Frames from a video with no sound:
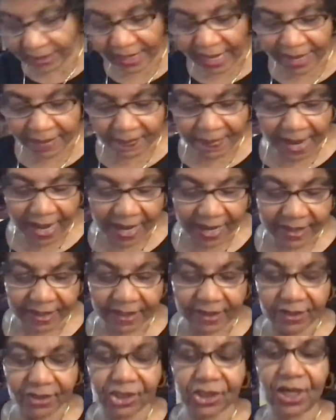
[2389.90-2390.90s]
like mine
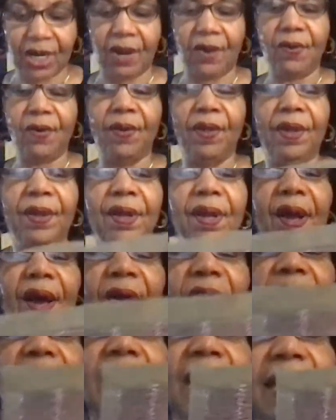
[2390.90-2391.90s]
in the show.
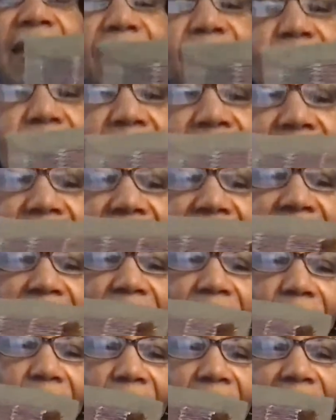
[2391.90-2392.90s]
Okay,
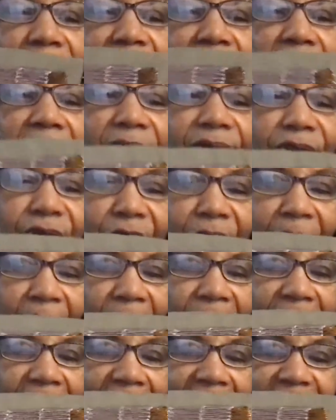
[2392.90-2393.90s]
two
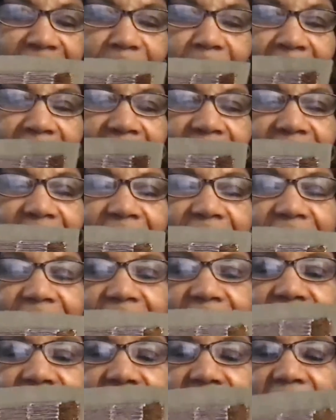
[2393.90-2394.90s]
more last
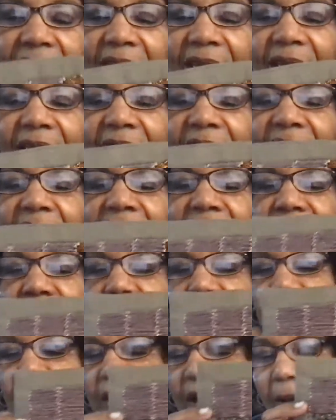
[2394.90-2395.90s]
pieces. These
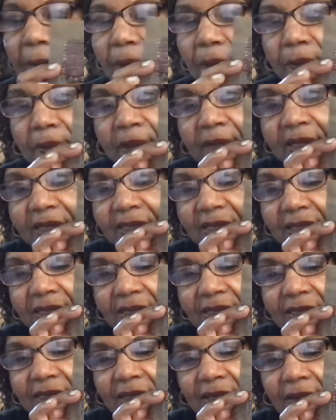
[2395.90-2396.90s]
are a couple
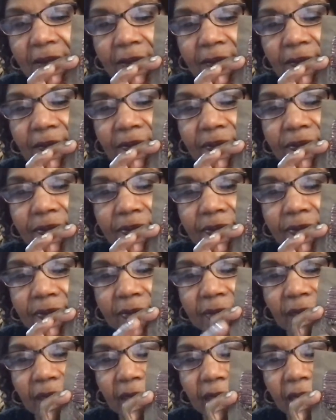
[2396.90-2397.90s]
pieces
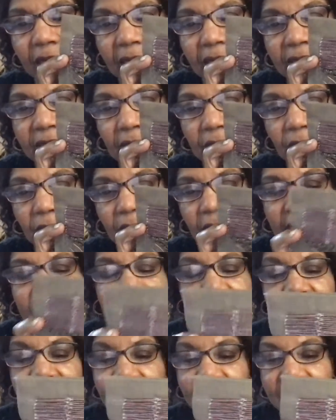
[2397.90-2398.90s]
that are
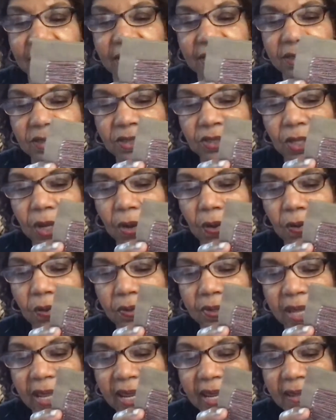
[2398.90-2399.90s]
hand
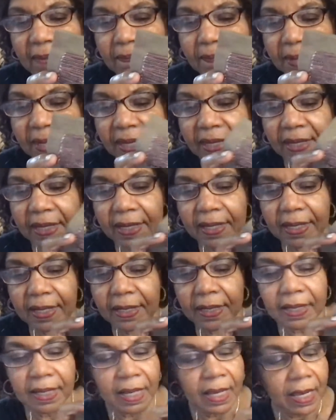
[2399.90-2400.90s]
sewn, hand beaded,